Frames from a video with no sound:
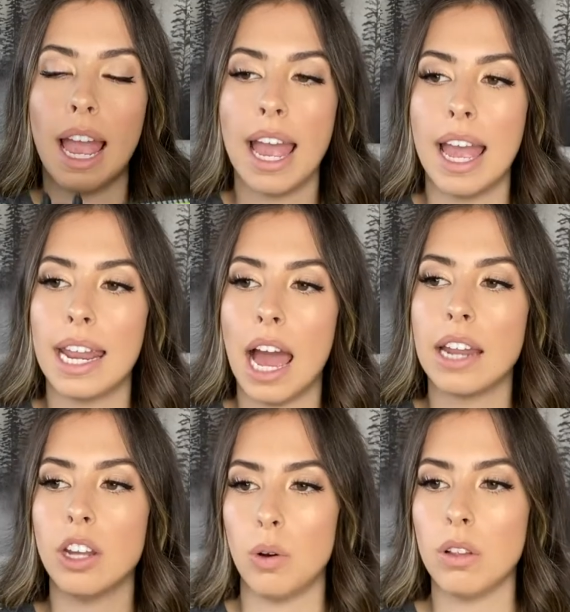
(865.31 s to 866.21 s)
And I
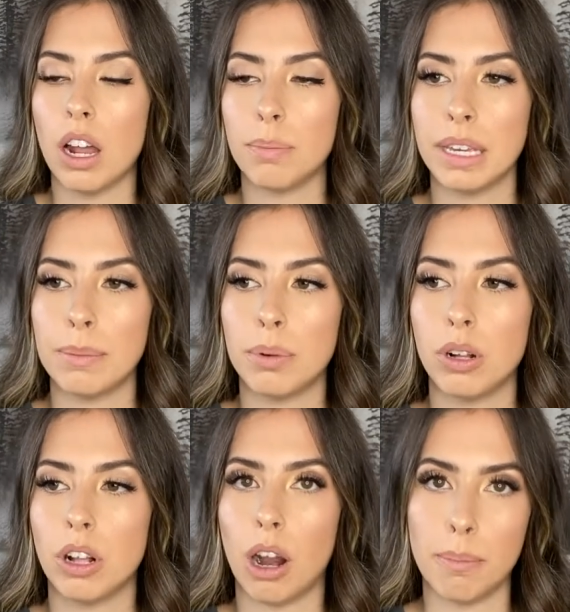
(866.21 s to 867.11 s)
know a lot of
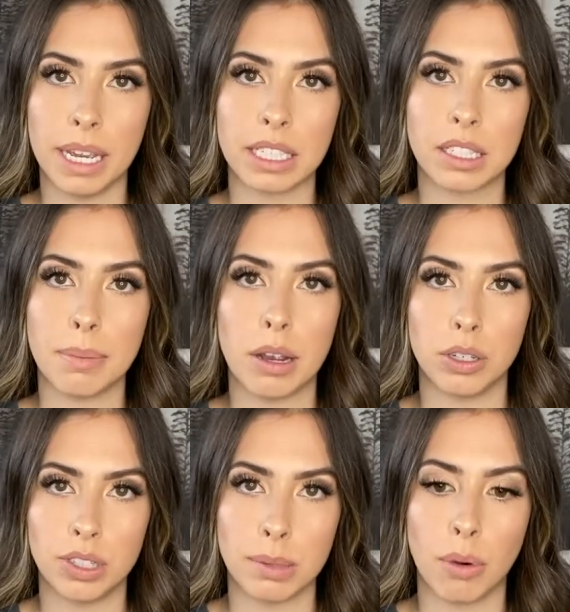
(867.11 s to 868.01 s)
people are mixed about
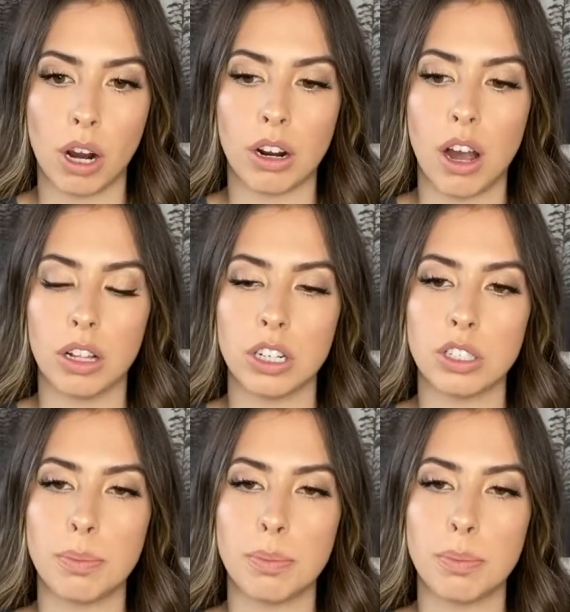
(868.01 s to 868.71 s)
using bark collars,